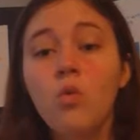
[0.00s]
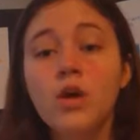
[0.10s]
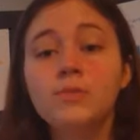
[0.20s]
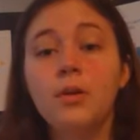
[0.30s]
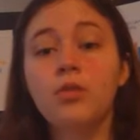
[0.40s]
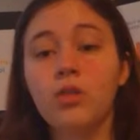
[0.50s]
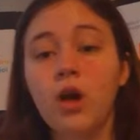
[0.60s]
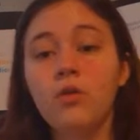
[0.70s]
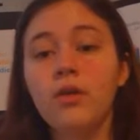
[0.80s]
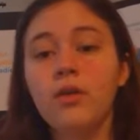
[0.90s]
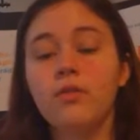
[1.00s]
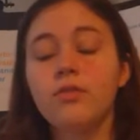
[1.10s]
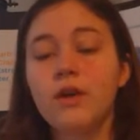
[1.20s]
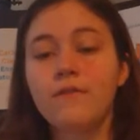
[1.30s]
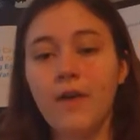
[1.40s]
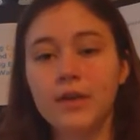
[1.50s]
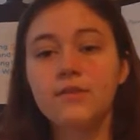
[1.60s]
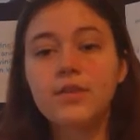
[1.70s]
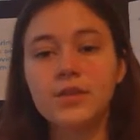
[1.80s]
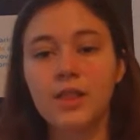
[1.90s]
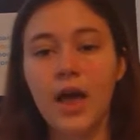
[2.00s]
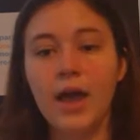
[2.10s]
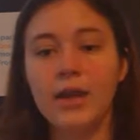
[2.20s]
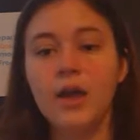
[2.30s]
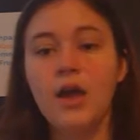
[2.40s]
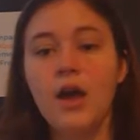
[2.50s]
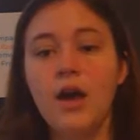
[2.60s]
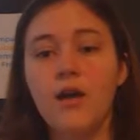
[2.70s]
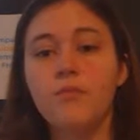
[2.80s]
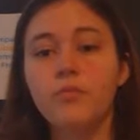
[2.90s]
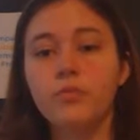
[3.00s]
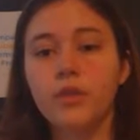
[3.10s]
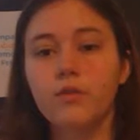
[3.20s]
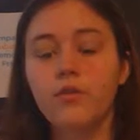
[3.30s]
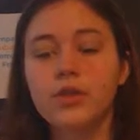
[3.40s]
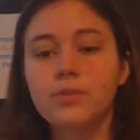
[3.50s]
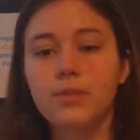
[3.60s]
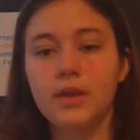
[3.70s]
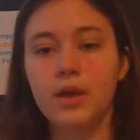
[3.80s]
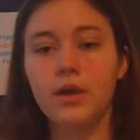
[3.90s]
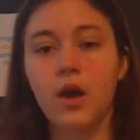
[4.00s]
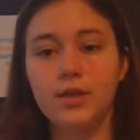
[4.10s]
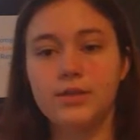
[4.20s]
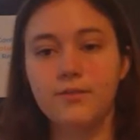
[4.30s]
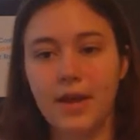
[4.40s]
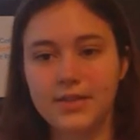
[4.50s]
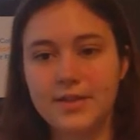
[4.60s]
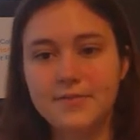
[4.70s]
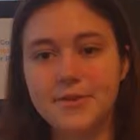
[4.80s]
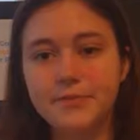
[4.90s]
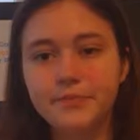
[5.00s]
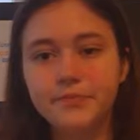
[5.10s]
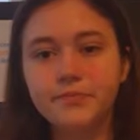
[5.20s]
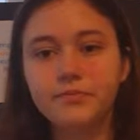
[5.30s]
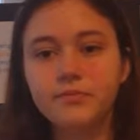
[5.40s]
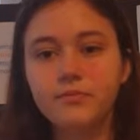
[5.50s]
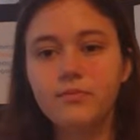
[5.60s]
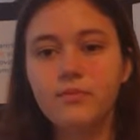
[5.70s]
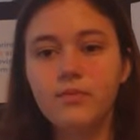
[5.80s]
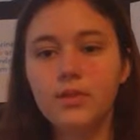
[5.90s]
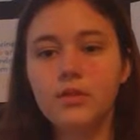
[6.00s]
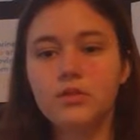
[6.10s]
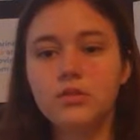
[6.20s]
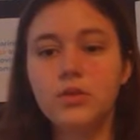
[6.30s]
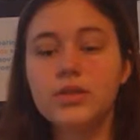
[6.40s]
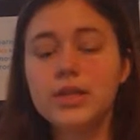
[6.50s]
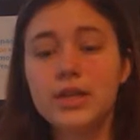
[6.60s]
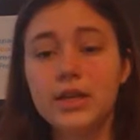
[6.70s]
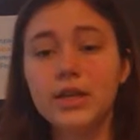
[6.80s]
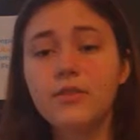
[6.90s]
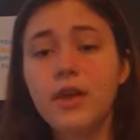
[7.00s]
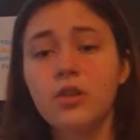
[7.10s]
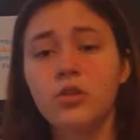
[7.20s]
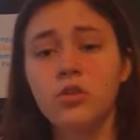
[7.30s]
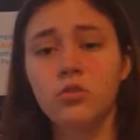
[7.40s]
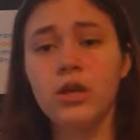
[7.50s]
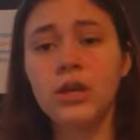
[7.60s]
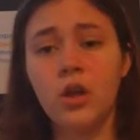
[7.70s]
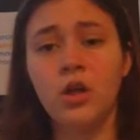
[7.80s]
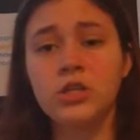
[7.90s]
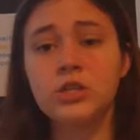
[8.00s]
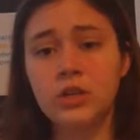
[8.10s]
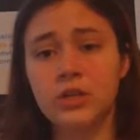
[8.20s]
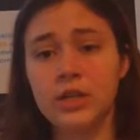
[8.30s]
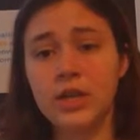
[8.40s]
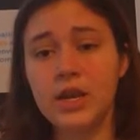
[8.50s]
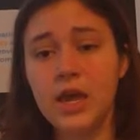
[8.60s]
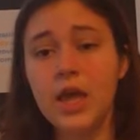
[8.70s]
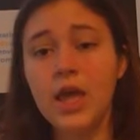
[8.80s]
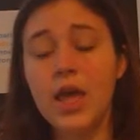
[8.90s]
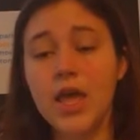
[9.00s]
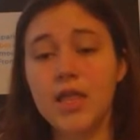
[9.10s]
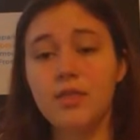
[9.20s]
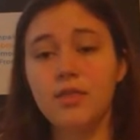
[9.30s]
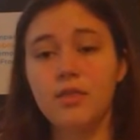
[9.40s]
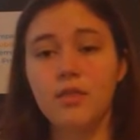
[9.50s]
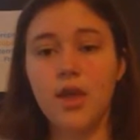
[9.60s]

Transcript: was below the effectiveness line for it to be cost effective. So it's clear that new technologies are needed to